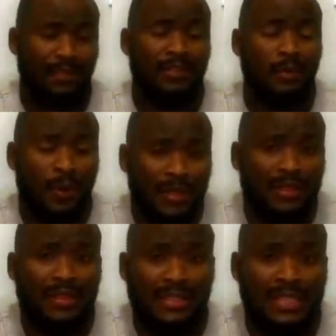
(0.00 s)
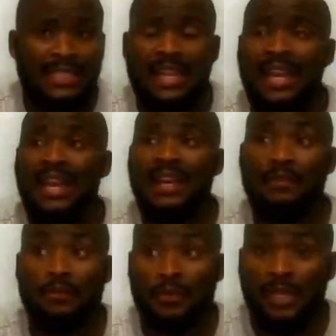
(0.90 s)
the one thing that i
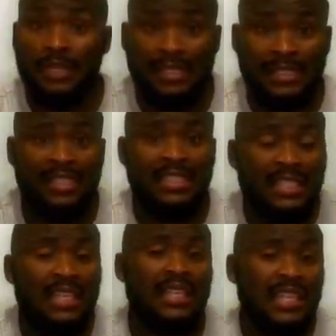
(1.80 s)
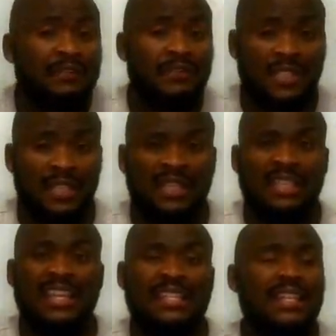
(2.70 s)
realize each and every day
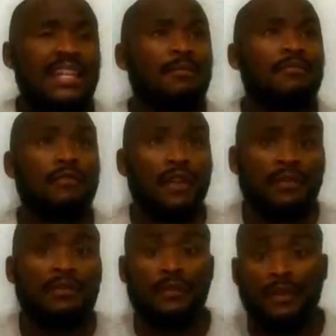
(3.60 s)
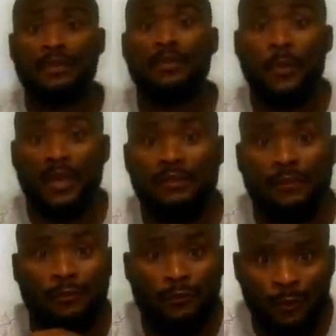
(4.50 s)
and that i'm very very
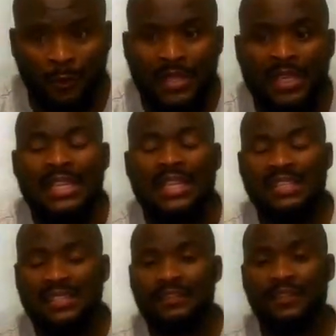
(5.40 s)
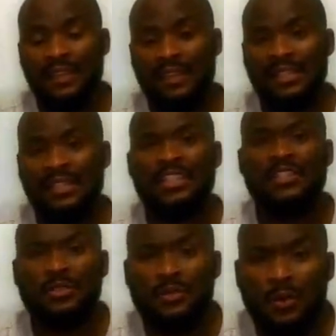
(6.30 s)
grateful for is the fact that
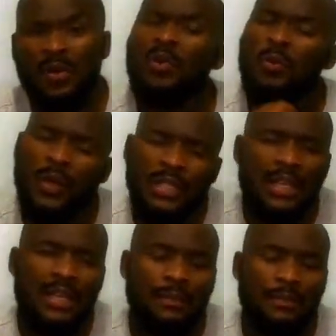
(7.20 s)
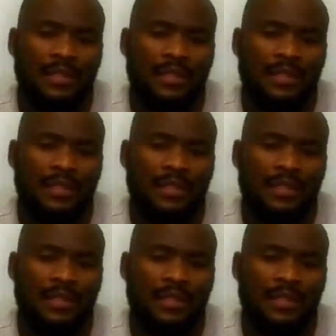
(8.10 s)
you know waking up